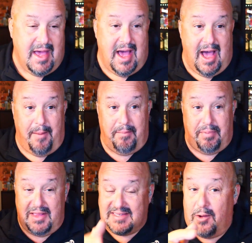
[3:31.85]
But
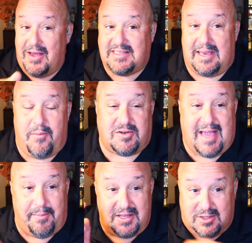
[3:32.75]
let's not waste any more
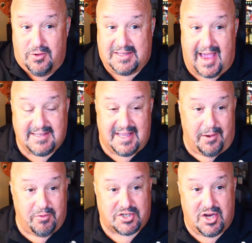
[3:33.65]
time. Let's do a tasting,
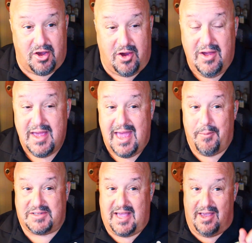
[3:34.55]
and we'll show you,
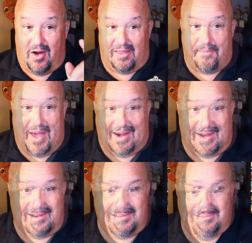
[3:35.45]
and we'll tell you all about
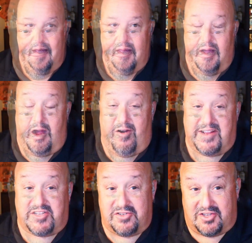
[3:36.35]
it. All
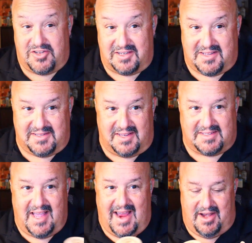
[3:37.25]
right, just as a
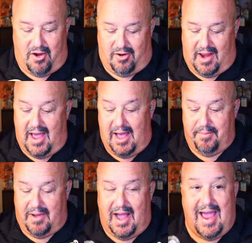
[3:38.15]
side note,
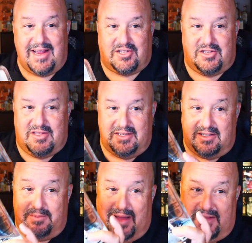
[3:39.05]

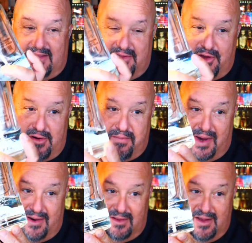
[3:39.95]
this is my third
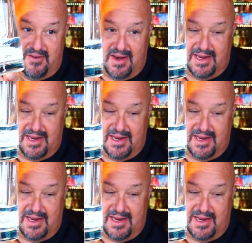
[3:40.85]
bottle of it.